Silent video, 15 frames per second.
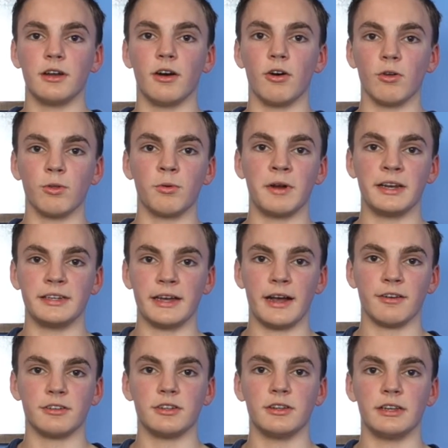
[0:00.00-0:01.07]
all the way
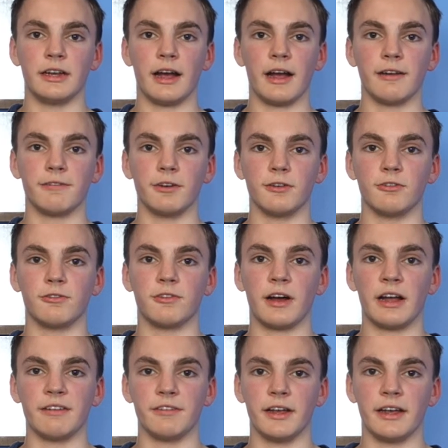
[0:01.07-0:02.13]
down to the iPhone
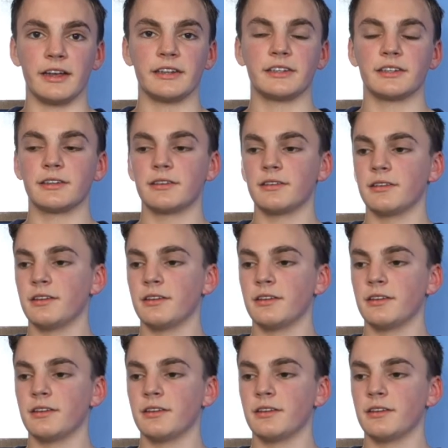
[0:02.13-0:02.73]
5S.